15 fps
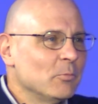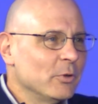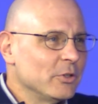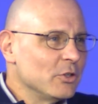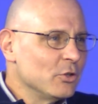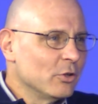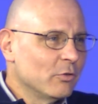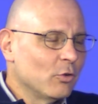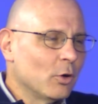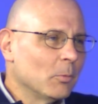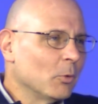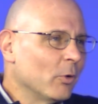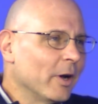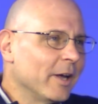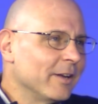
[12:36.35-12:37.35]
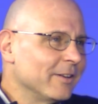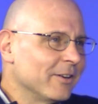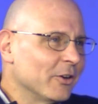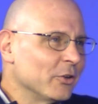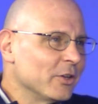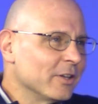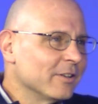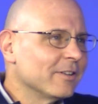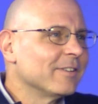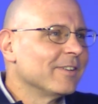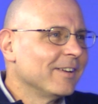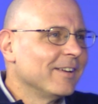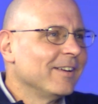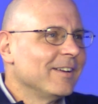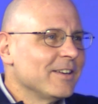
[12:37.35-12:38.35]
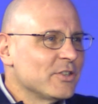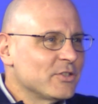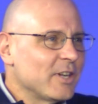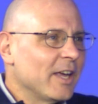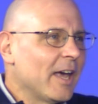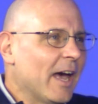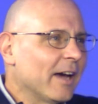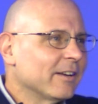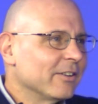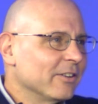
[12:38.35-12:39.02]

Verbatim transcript: put the uniform away. You know, you yeah. stay active. And